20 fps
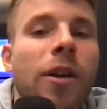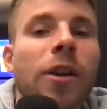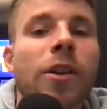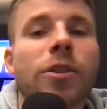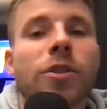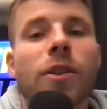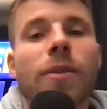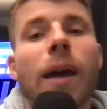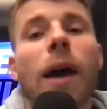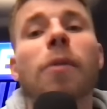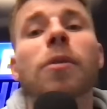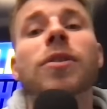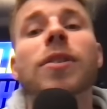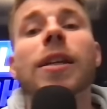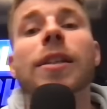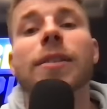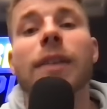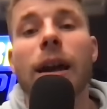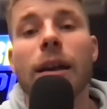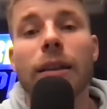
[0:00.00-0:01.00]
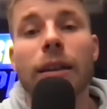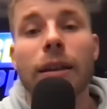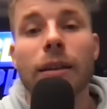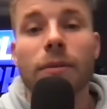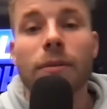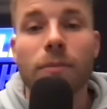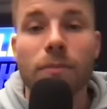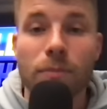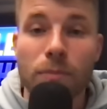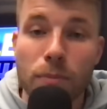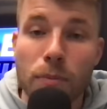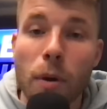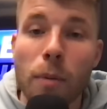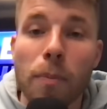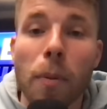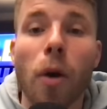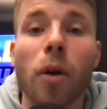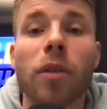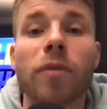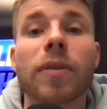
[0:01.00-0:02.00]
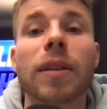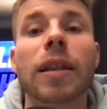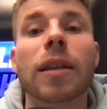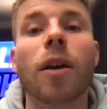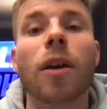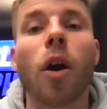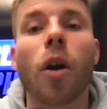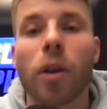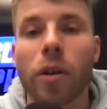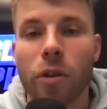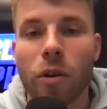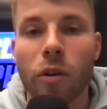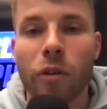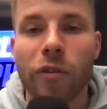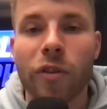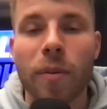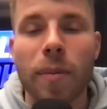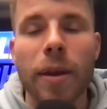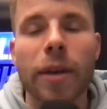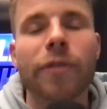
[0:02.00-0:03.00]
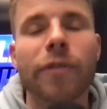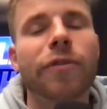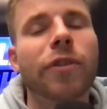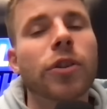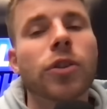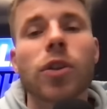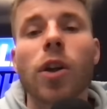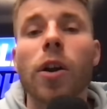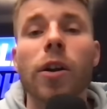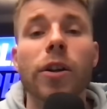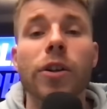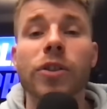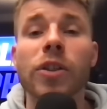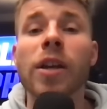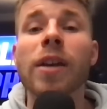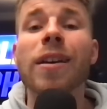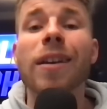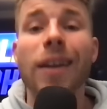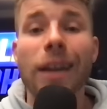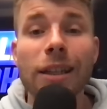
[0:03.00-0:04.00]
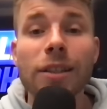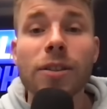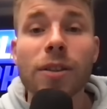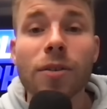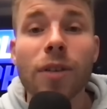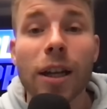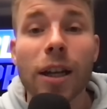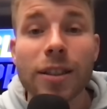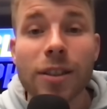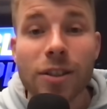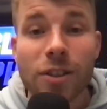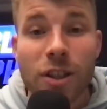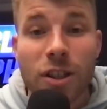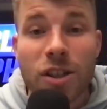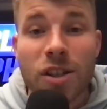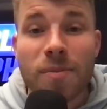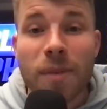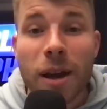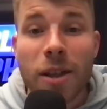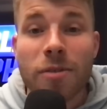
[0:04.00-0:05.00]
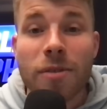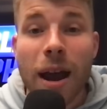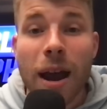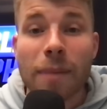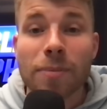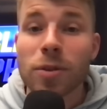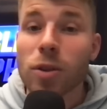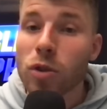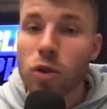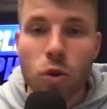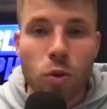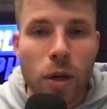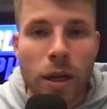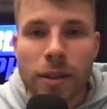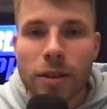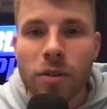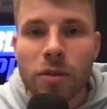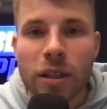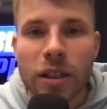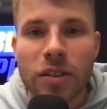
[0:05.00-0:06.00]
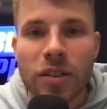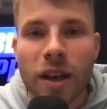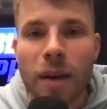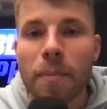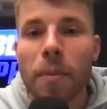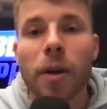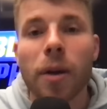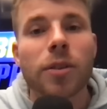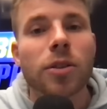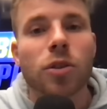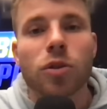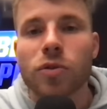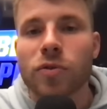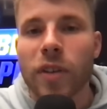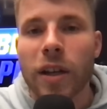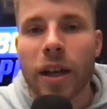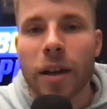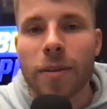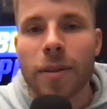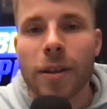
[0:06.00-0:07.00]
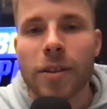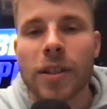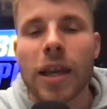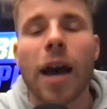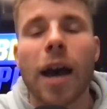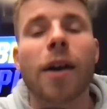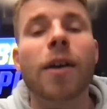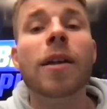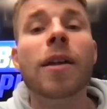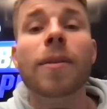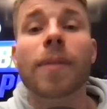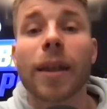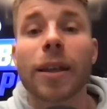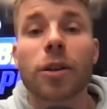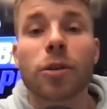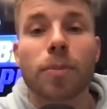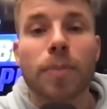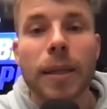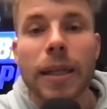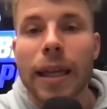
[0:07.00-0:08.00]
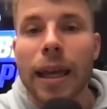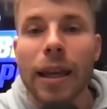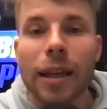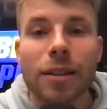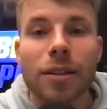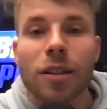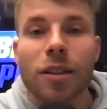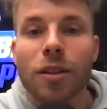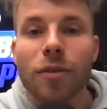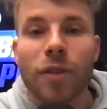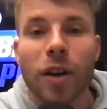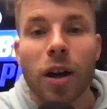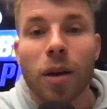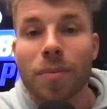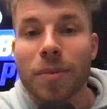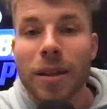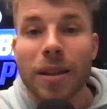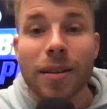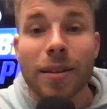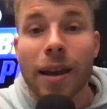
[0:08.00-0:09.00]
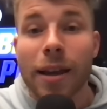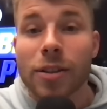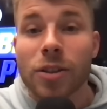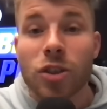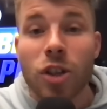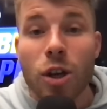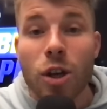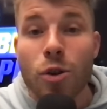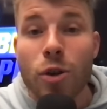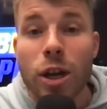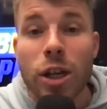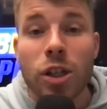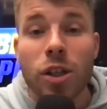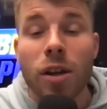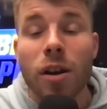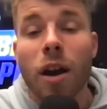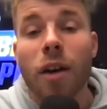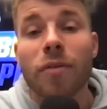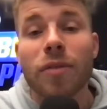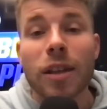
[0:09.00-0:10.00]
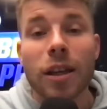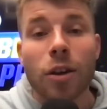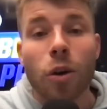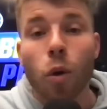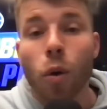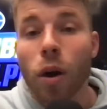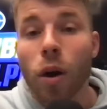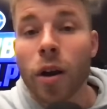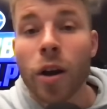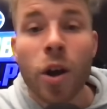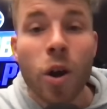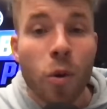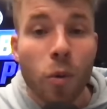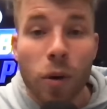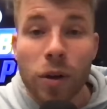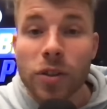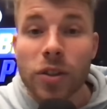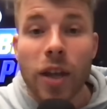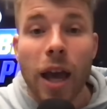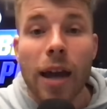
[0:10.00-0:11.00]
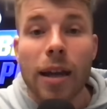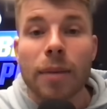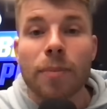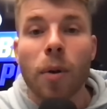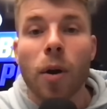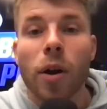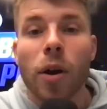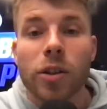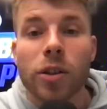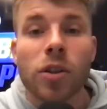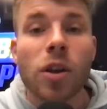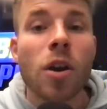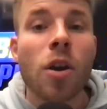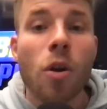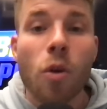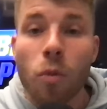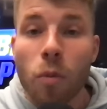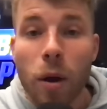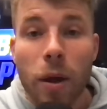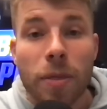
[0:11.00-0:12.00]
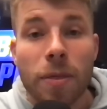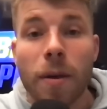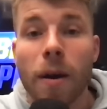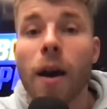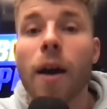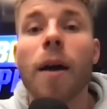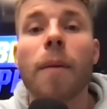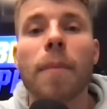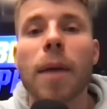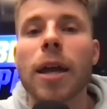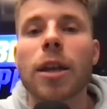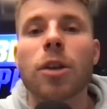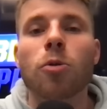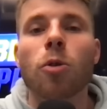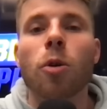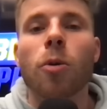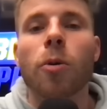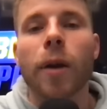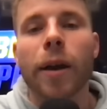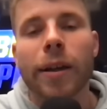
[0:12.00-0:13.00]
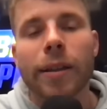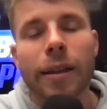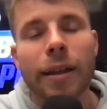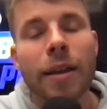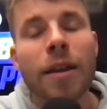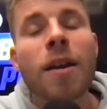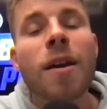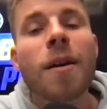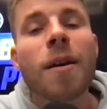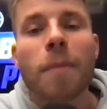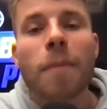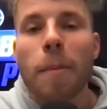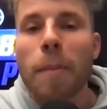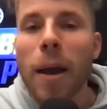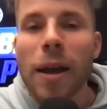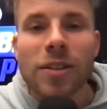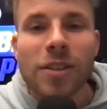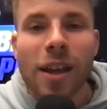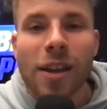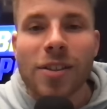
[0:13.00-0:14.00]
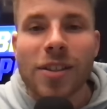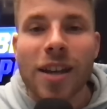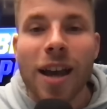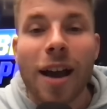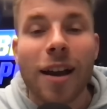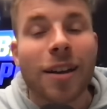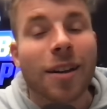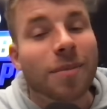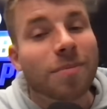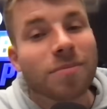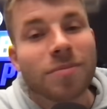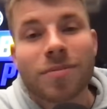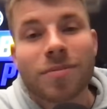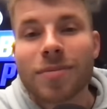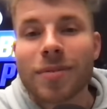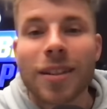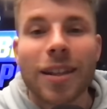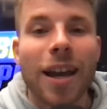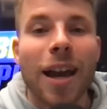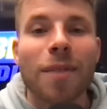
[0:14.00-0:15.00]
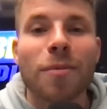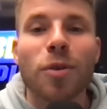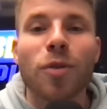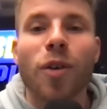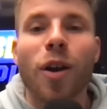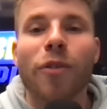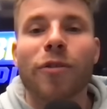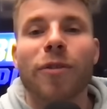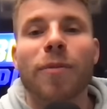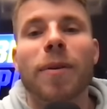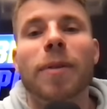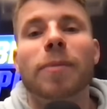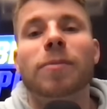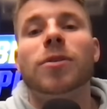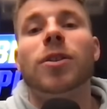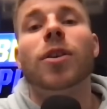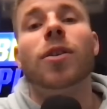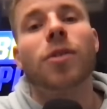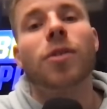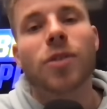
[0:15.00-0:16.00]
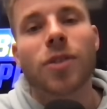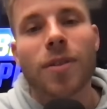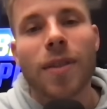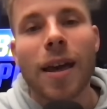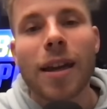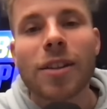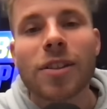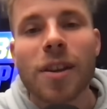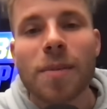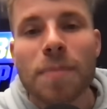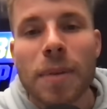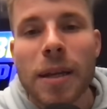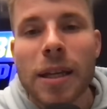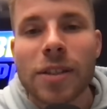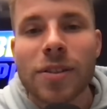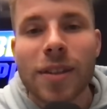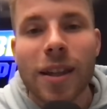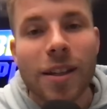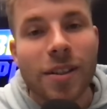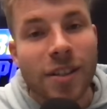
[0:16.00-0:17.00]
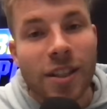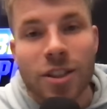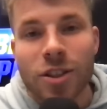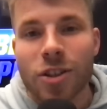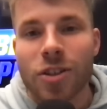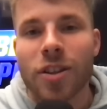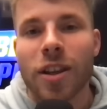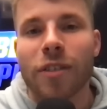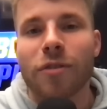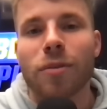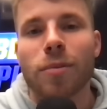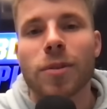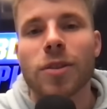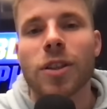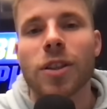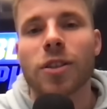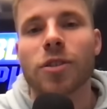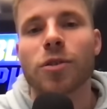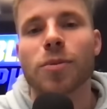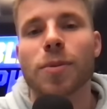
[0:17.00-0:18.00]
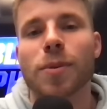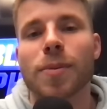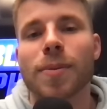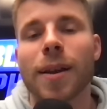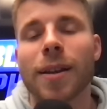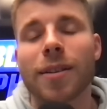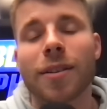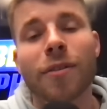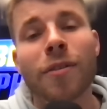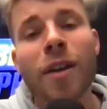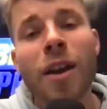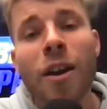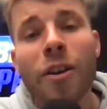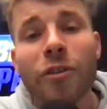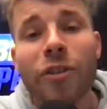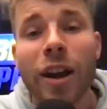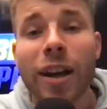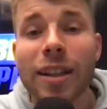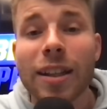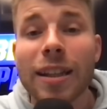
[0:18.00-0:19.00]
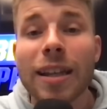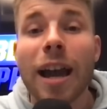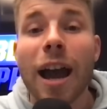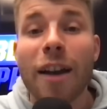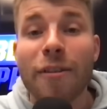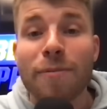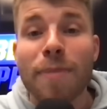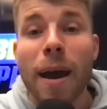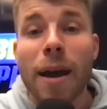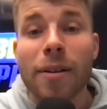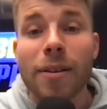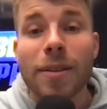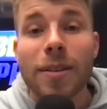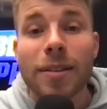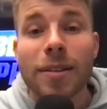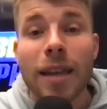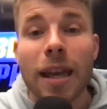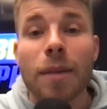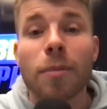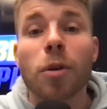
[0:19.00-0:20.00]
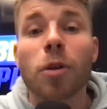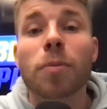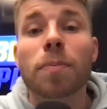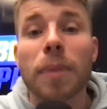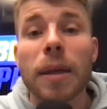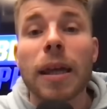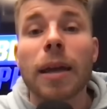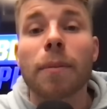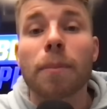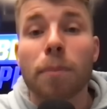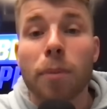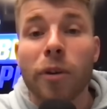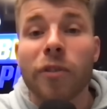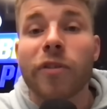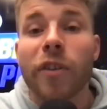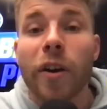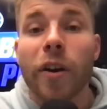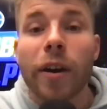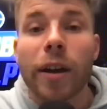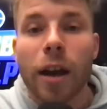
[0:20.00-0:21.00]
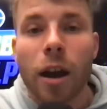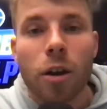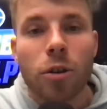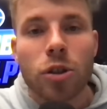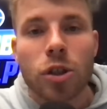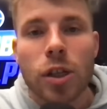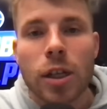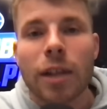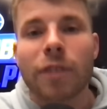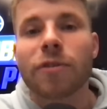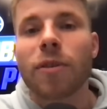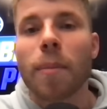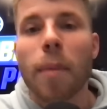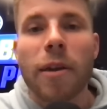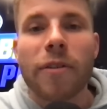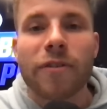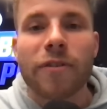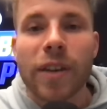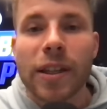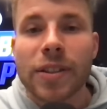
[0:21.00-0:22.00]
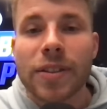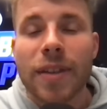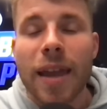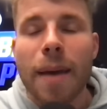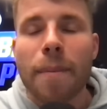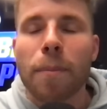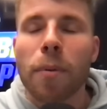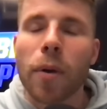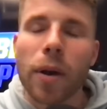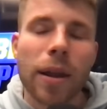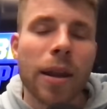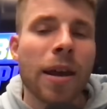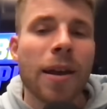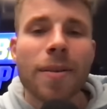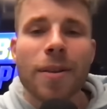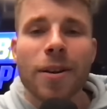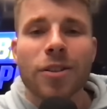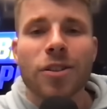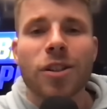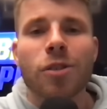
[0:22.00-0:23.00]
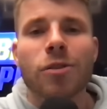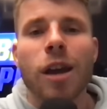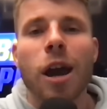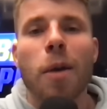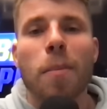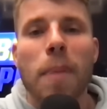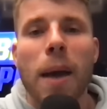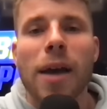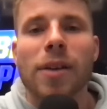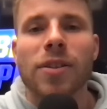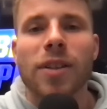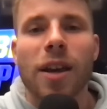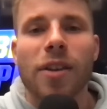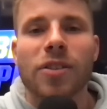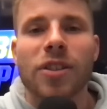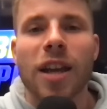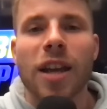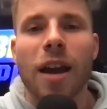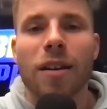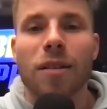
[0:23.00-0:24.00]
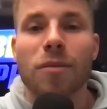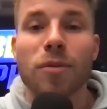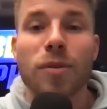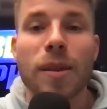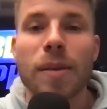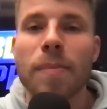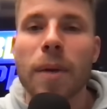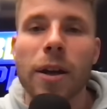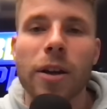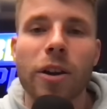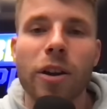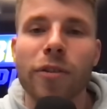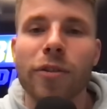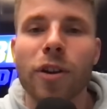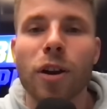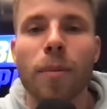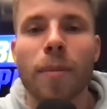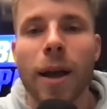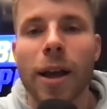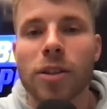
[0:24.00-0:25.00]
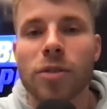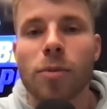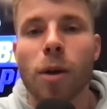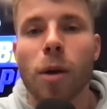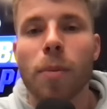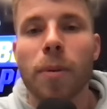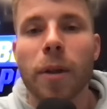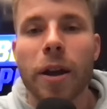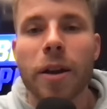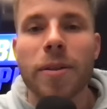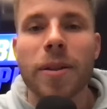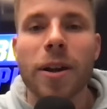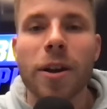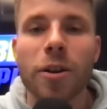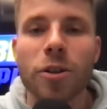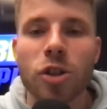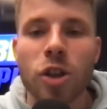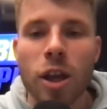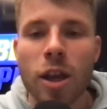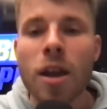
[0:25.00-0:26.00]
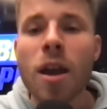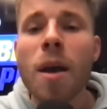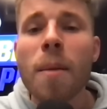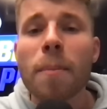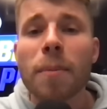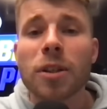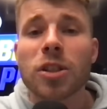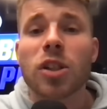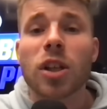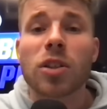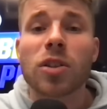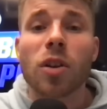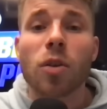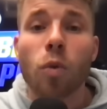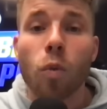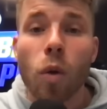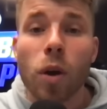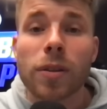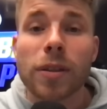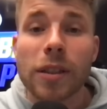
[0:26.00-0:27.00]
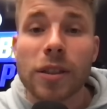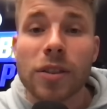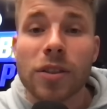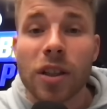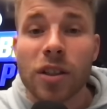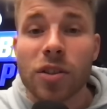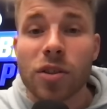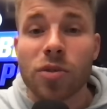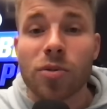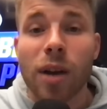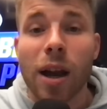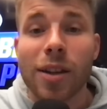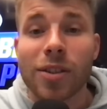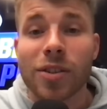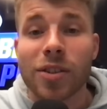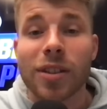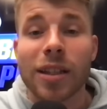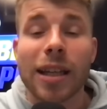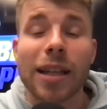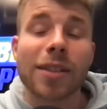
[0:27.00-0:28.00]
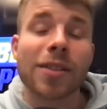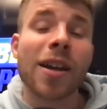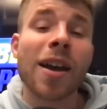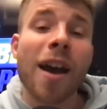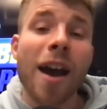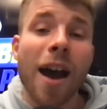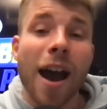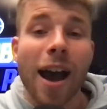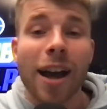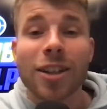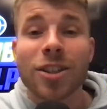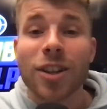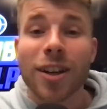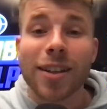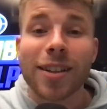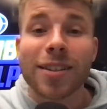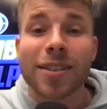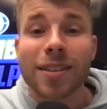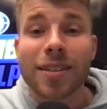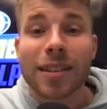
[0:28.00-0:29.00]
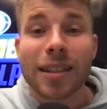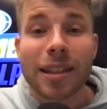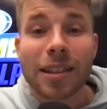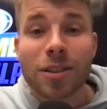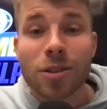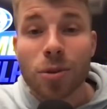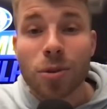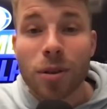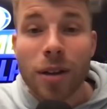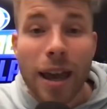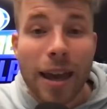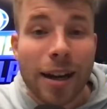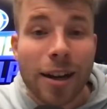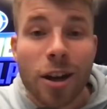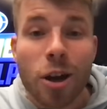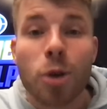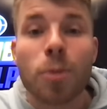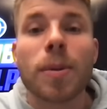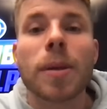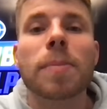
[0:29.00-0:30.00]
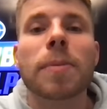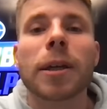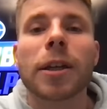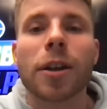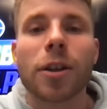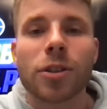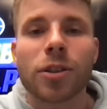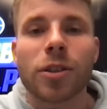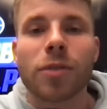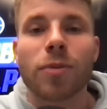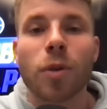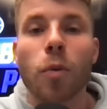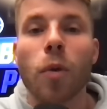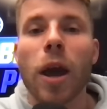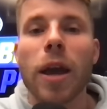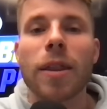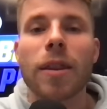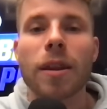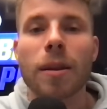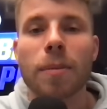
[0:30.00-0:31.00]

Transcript: So that was a telling part of the article for me. For starters, it's the right decision by the Raptors to hit the reset button to figure things out, that you're beginning to develop the next generation of the core with Scottie Barnes, with Emmanuel Quickly. But Pascal Siakam, you got to move on from him too. So that is a piece that is interesting from the Sixers' perspective. Frankly, I've pounded the table being preferring OG from a fit standpoint. There's no doubt Pascal Siakam's the better overall basketball player than OG, but just on what the Sixers roster needs, I trended to lean toward Anunoby because of the way that he